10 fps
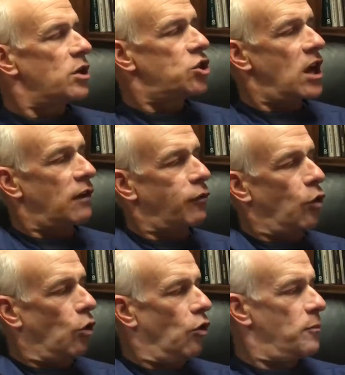We check
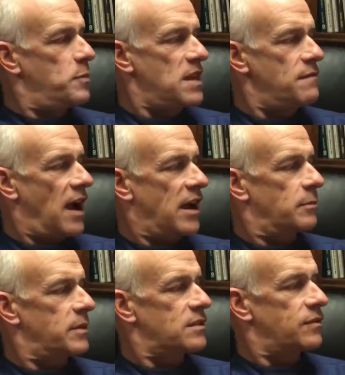for all the B
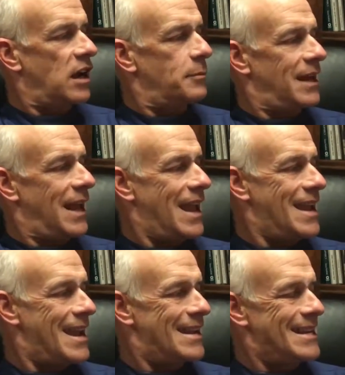vitamins, vitamin
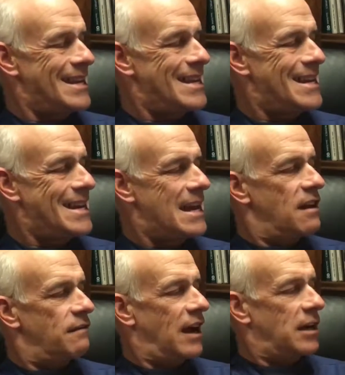A and E,
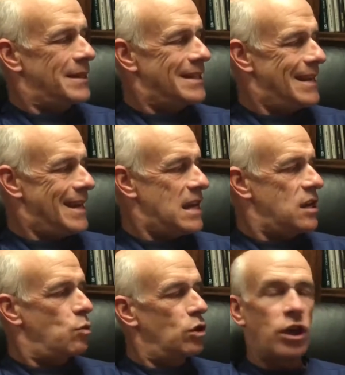vitamin
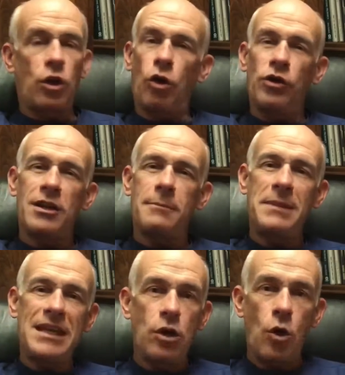D. We look at all the
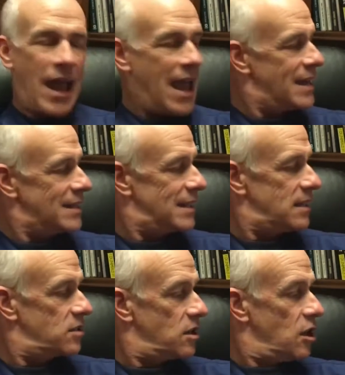amino
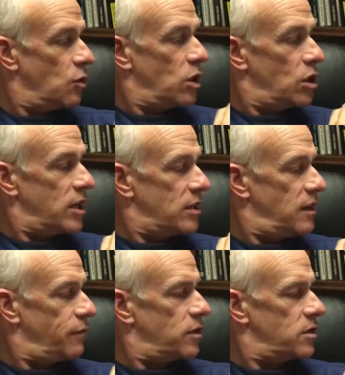acids. We look
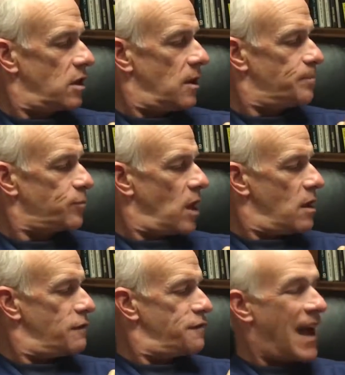at different
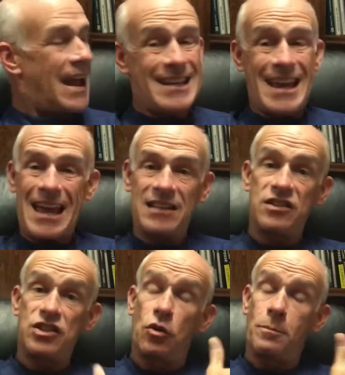fatty
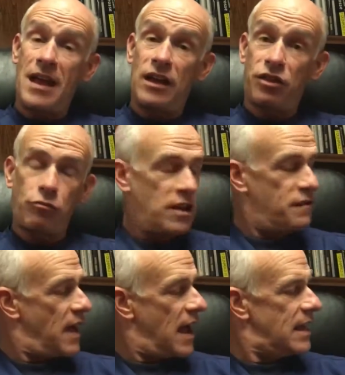acids, the
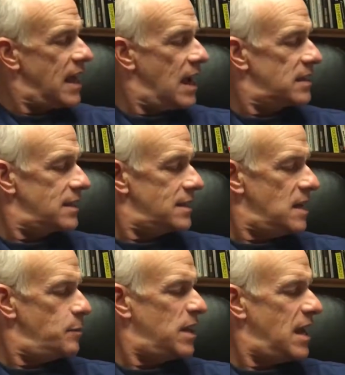omega-3 fatty acids,
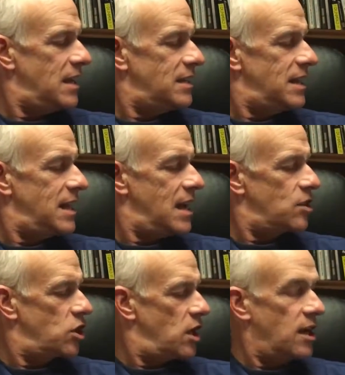EPA,
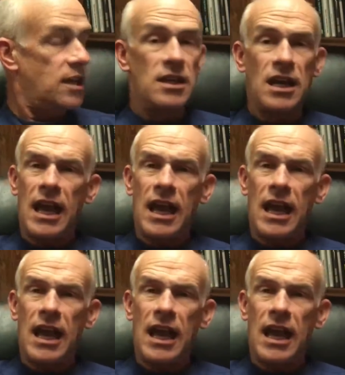DHA.